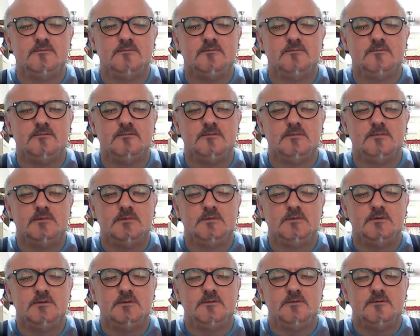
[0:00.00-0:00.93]

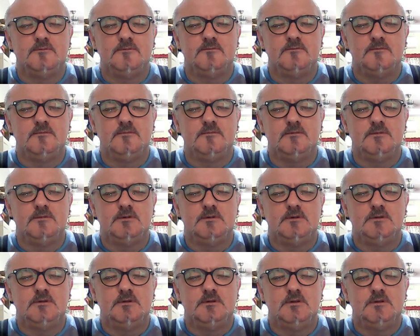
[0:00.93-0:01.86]

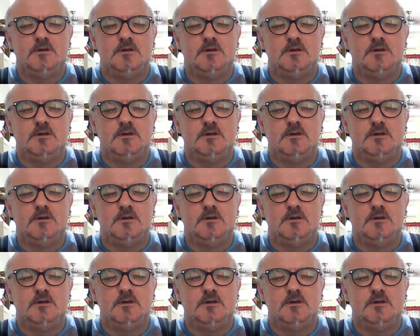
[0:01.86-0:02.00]
No one is speaking in this clip.